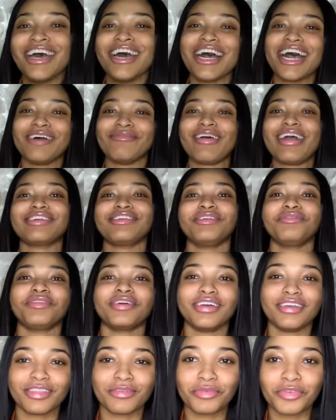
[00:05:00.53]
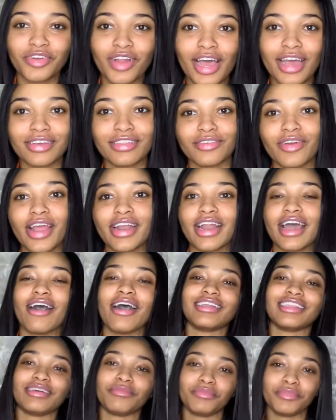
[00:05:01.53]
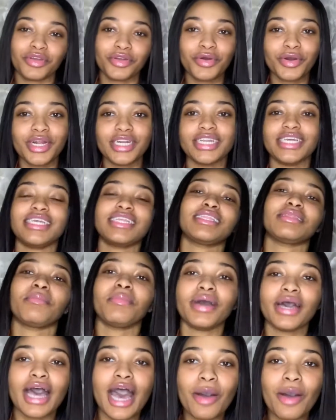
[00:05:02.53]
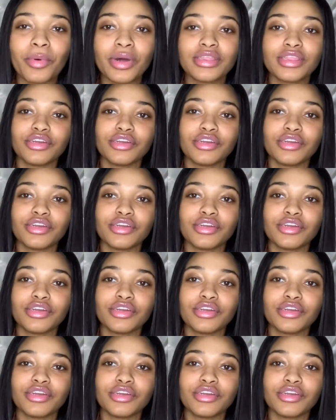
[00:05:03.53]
I'm actually wearing some Crocs right now as I'm recording this, but I want the